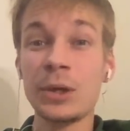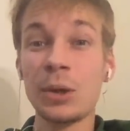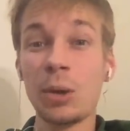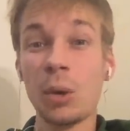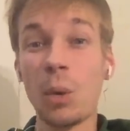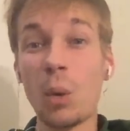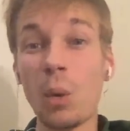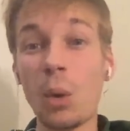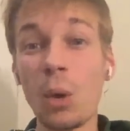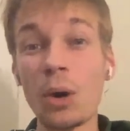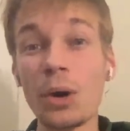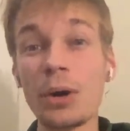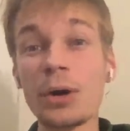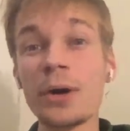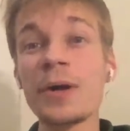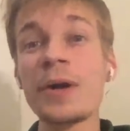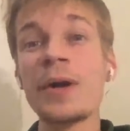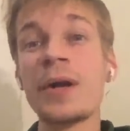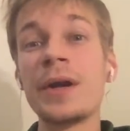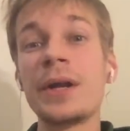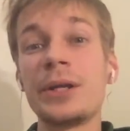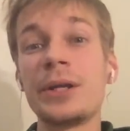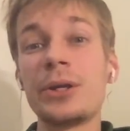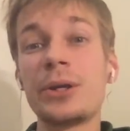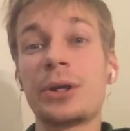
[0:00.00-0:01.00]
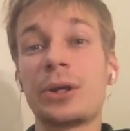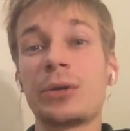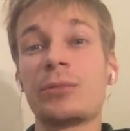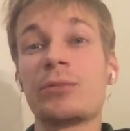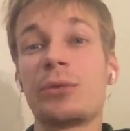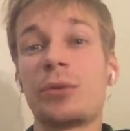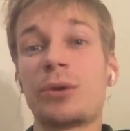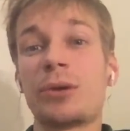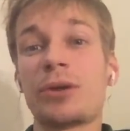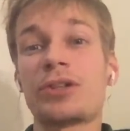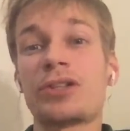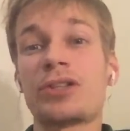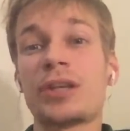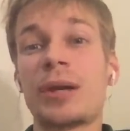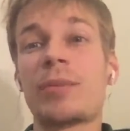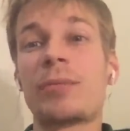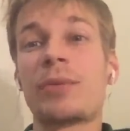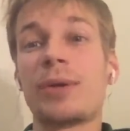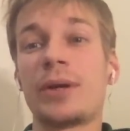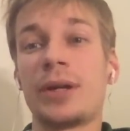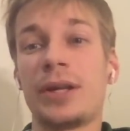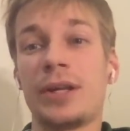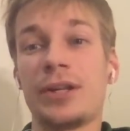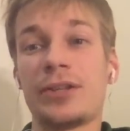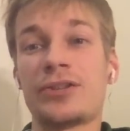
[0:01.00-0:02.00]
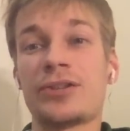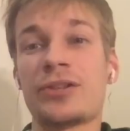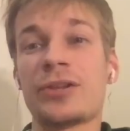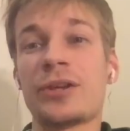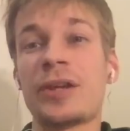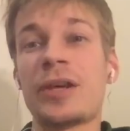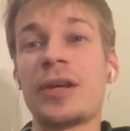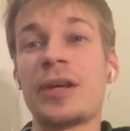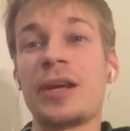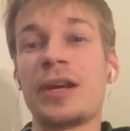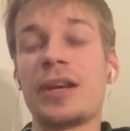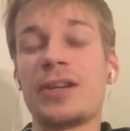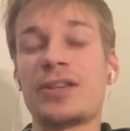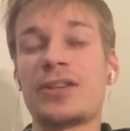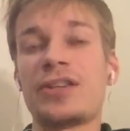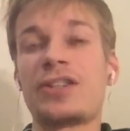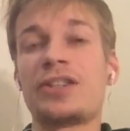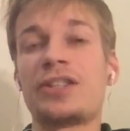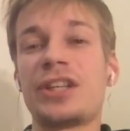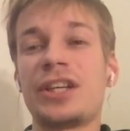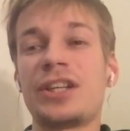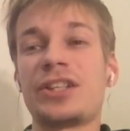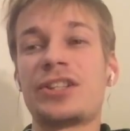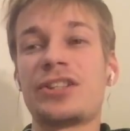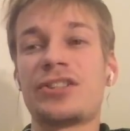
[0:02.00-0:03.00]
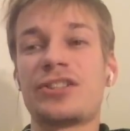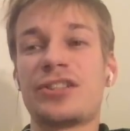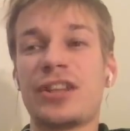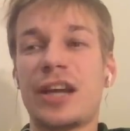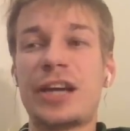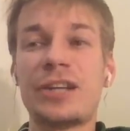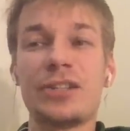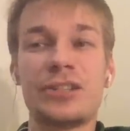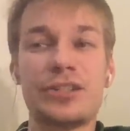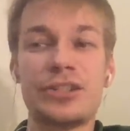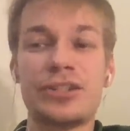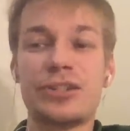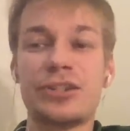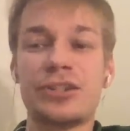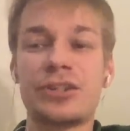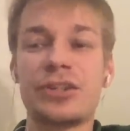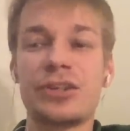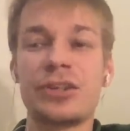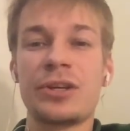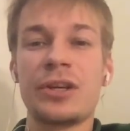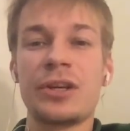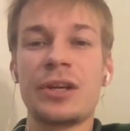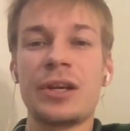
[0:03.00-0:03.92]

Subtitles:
Or you can work somewhere else as a data scientist.